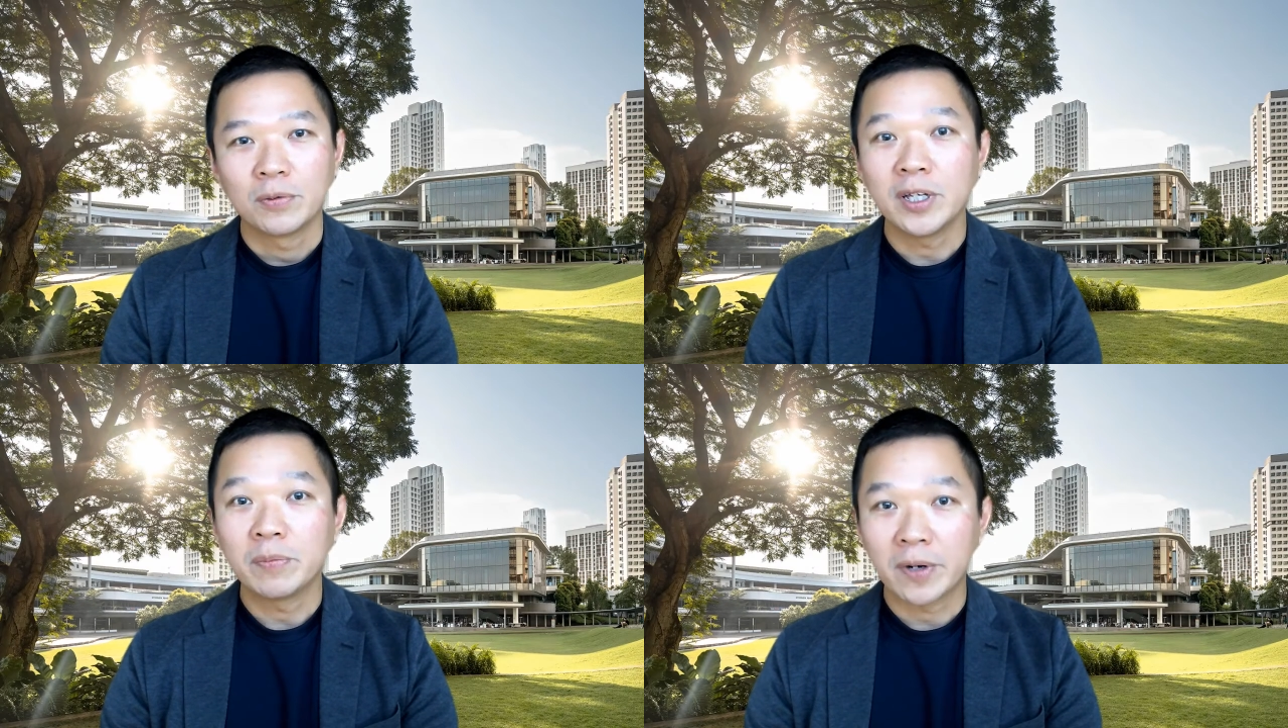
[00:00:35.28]

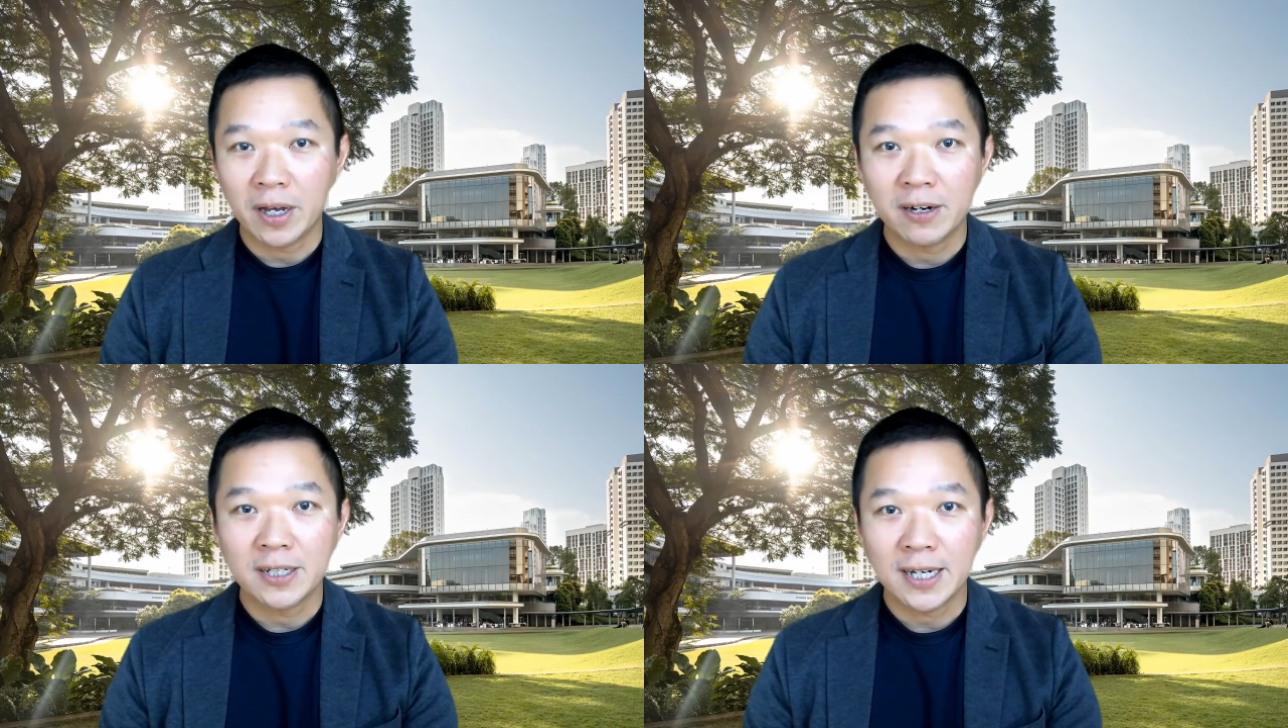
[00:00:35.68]
We
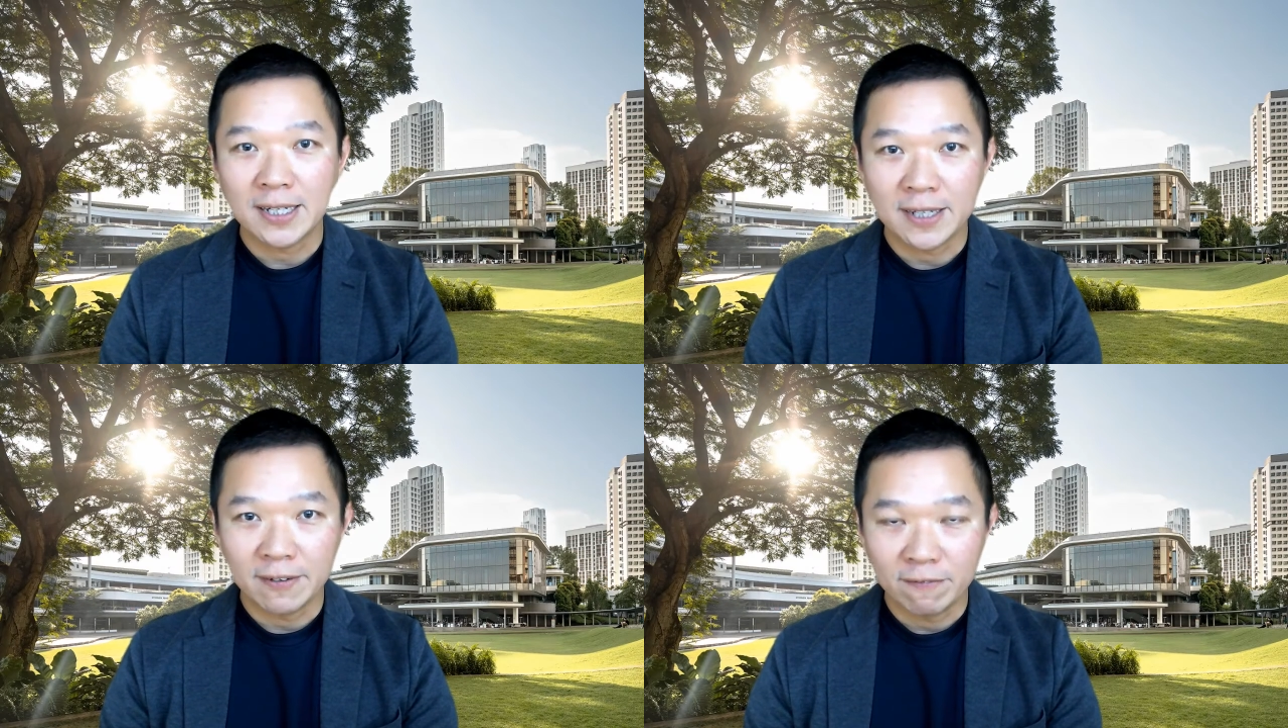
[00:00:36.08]

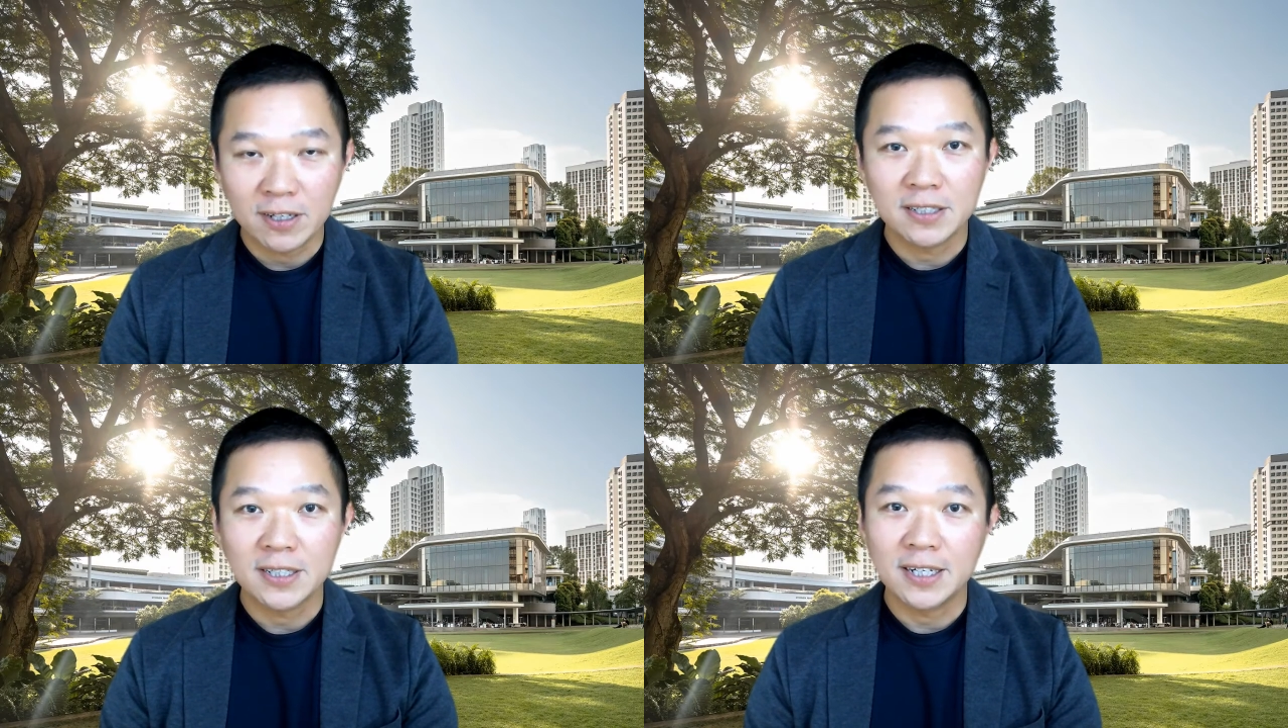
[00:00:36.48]
prioritize
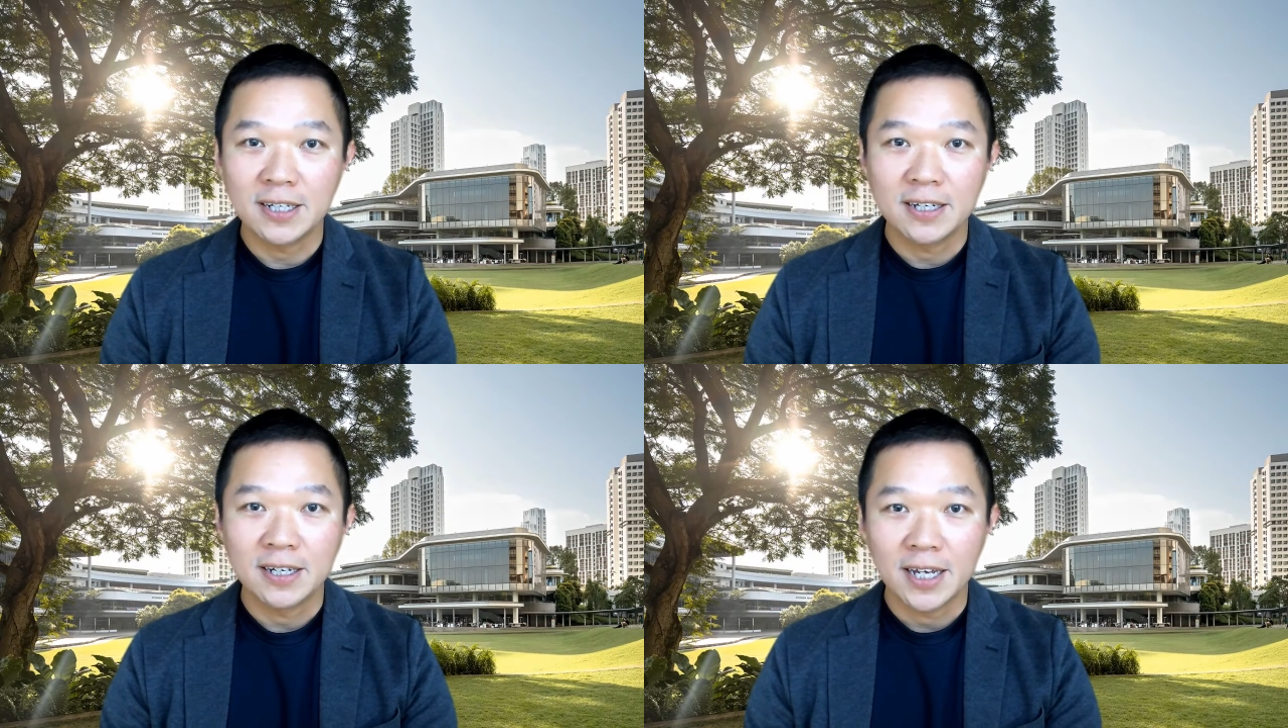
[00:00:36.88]

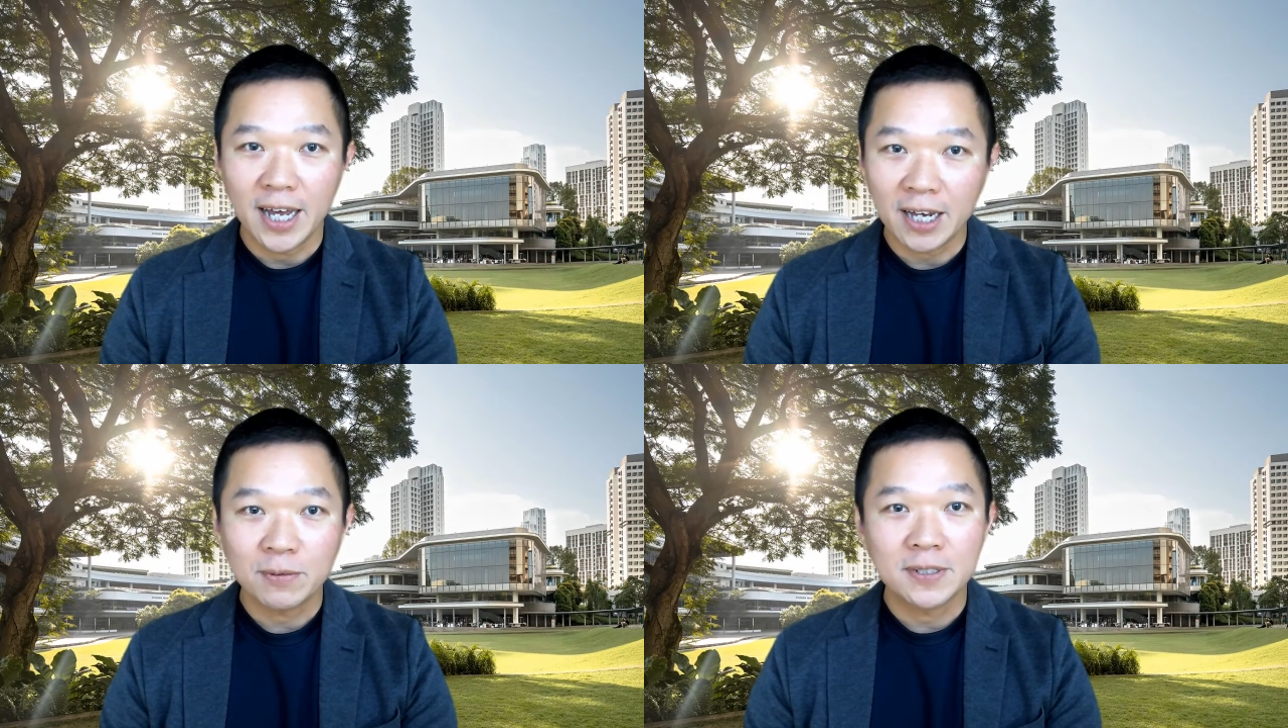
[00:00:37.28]
diversity,
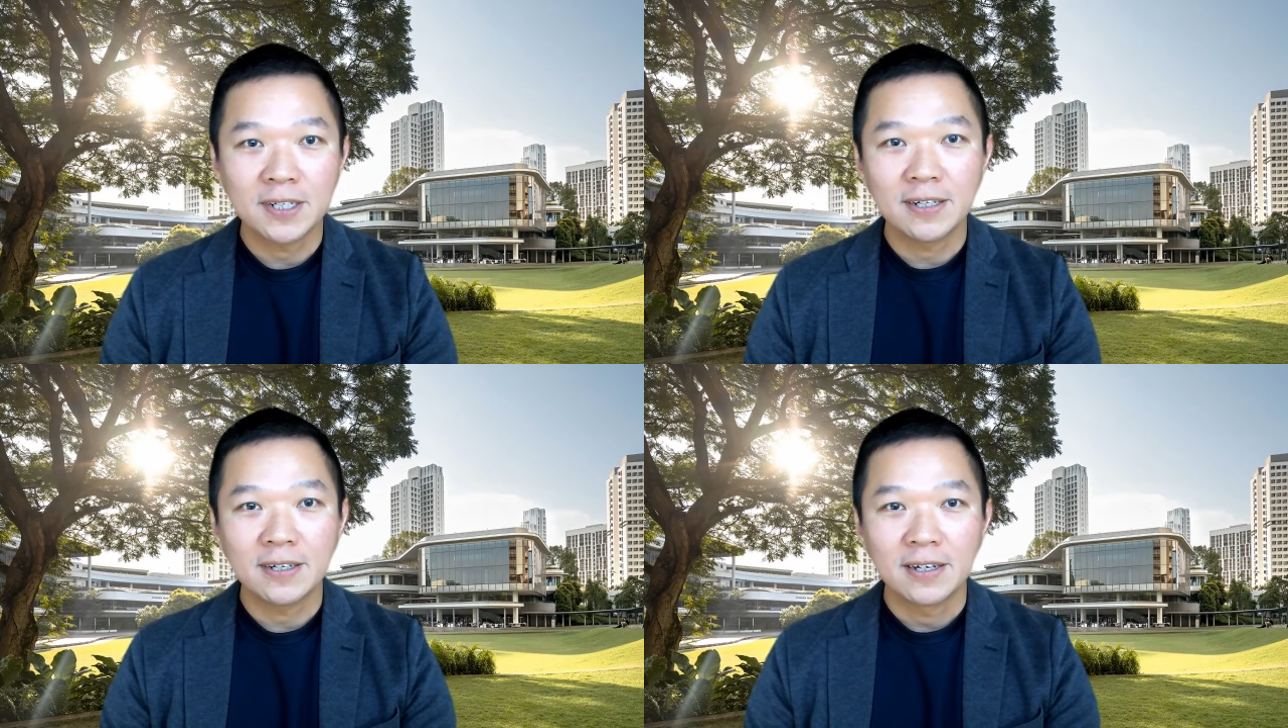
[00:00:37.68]

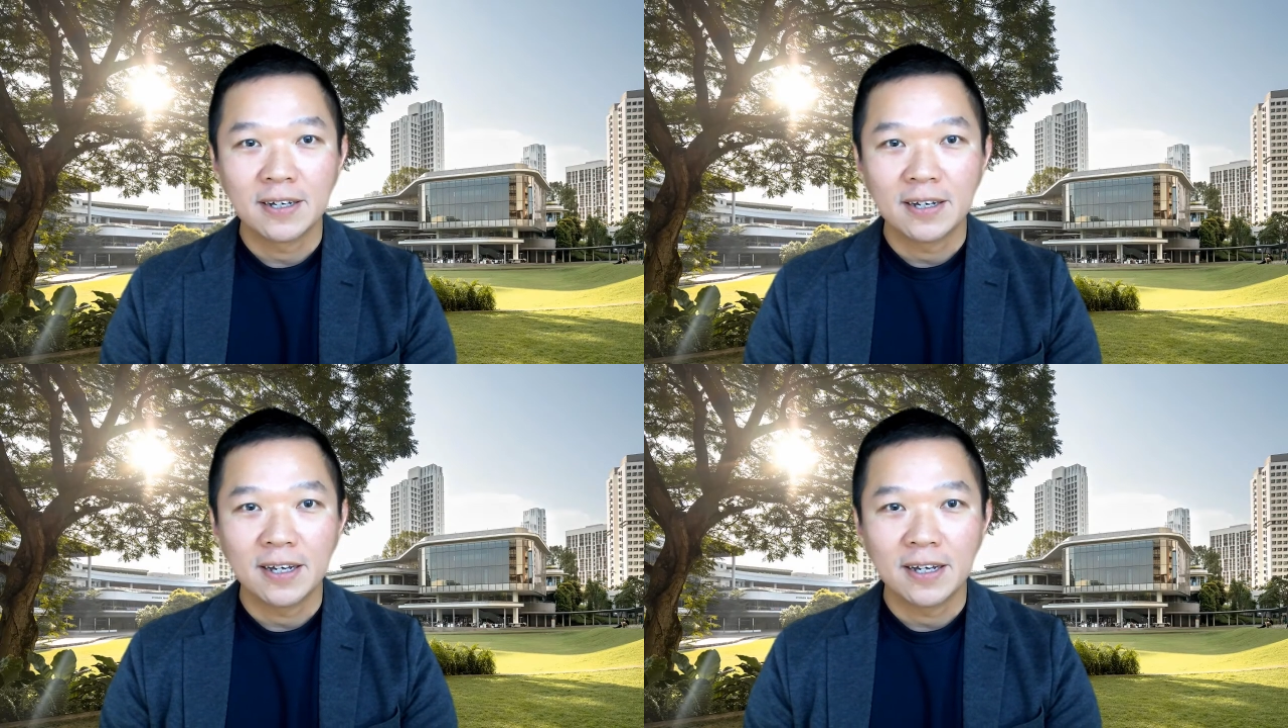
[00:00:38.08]
equity,